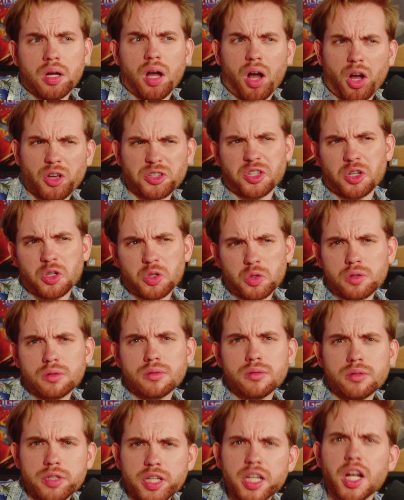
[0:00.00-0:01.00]

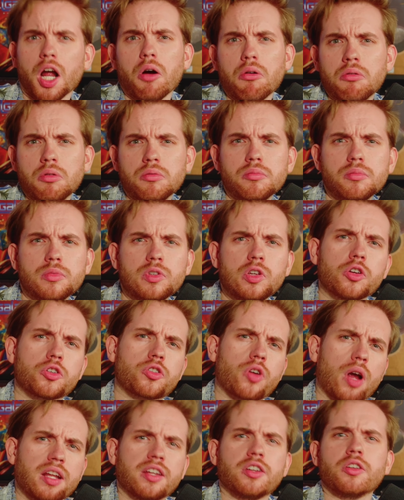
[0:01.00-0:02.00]
also, you're
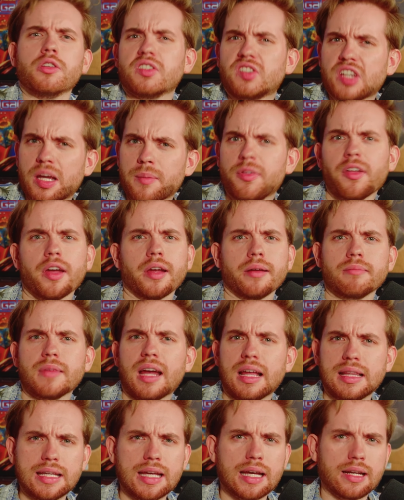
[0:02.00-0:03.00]
trying to do the same thing
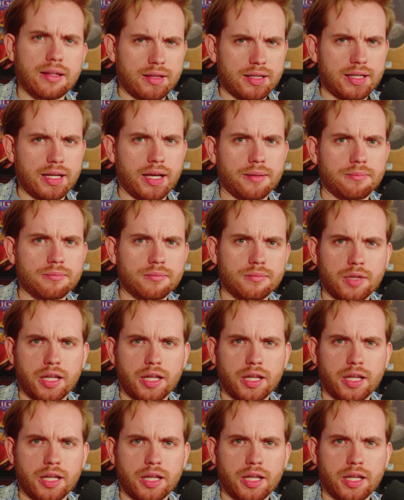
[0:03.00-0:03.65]
at the end of the day.